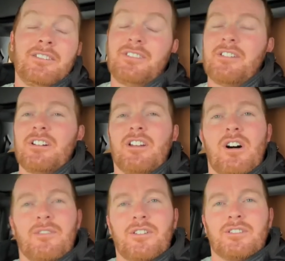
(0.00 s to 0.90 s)
Never
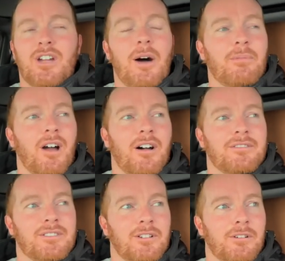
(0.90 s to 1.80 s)
golfed Top Golf,
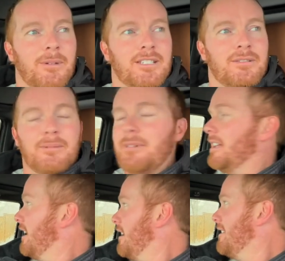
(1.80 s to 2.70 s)
so we might swing by
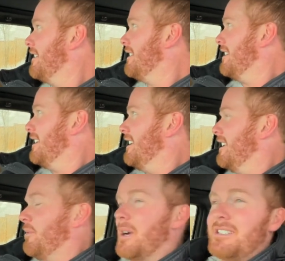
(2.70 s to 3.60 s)
there.
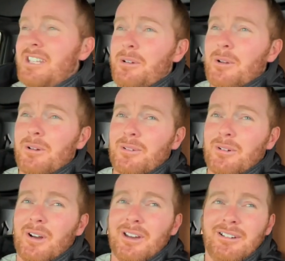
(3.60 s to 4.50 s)
Wednesday, we're going to
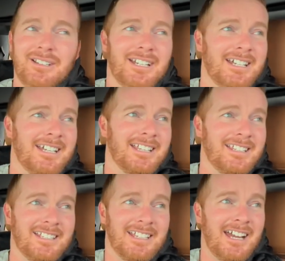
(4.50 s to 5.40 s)
Royal, and
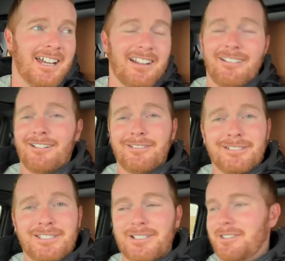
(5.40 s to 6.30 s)
then, yeah, I don't know.
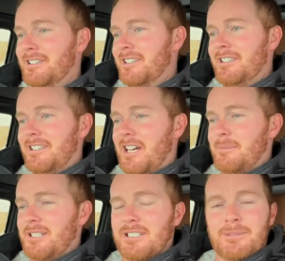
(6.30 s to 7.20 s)
So I
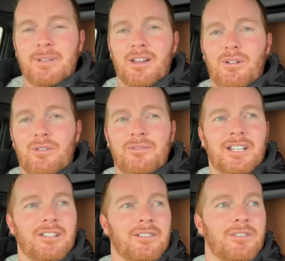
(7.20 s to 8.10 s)
might just make a whole
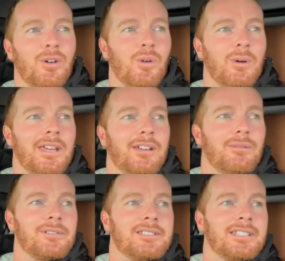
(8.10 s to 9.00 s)
video of the whole week.
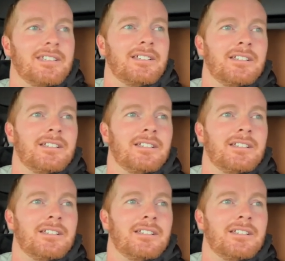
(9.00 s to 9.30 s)
We'll see.